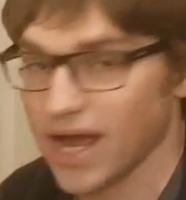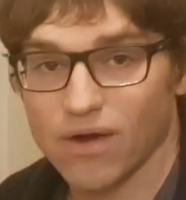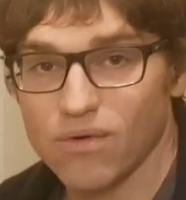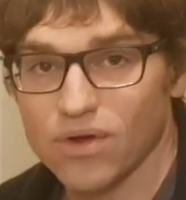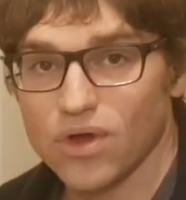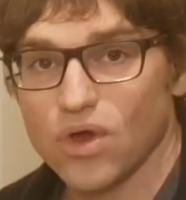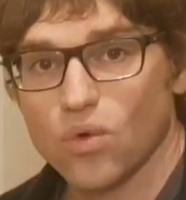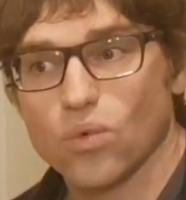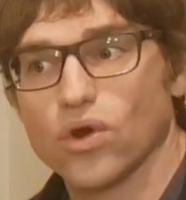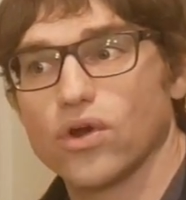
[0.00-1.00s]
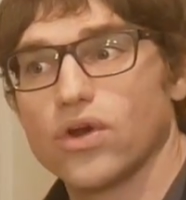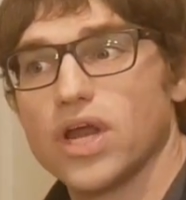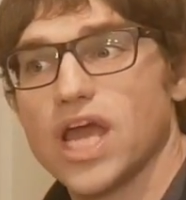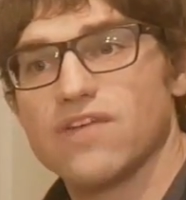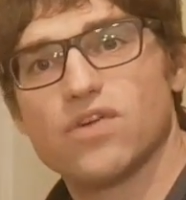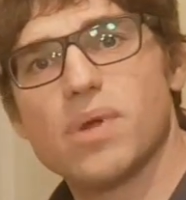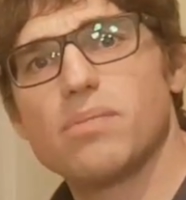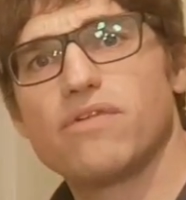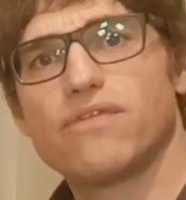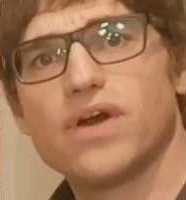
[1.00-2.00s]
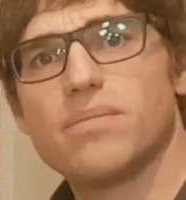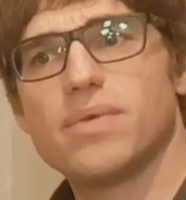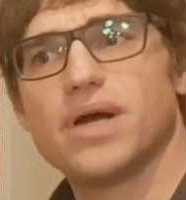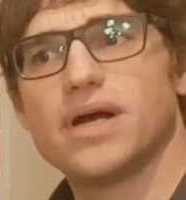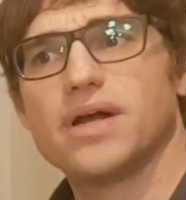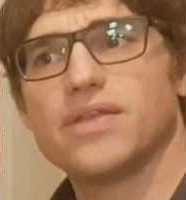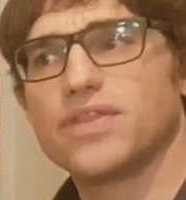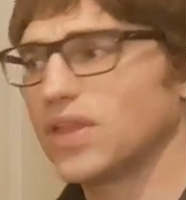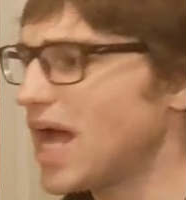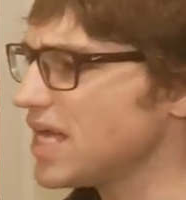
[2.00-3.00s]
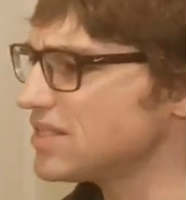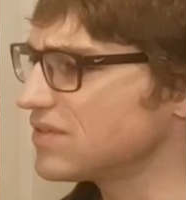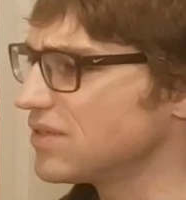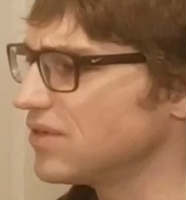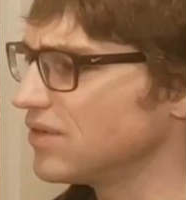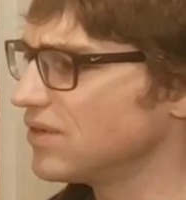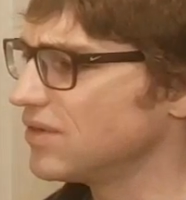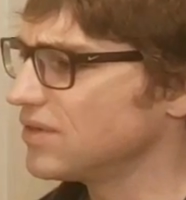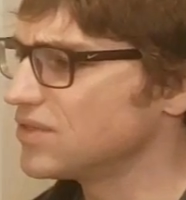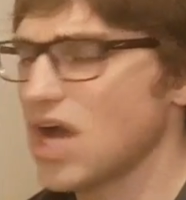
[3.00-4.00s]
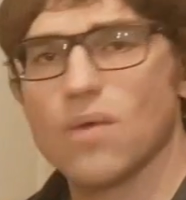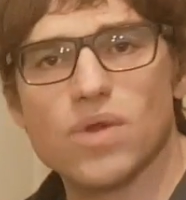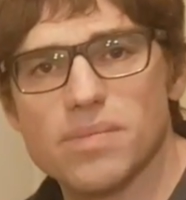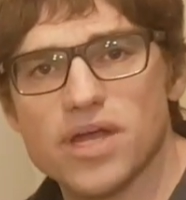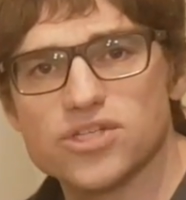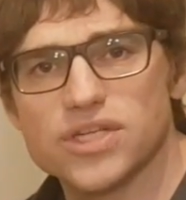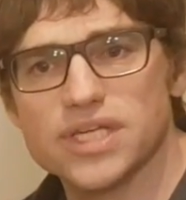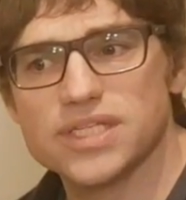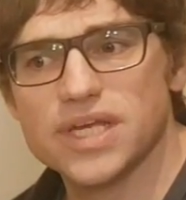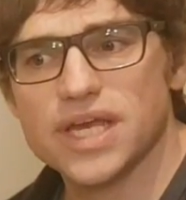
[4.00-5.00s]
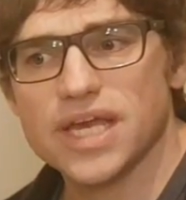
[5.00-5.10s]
now, where if you remember from the last time we measured it,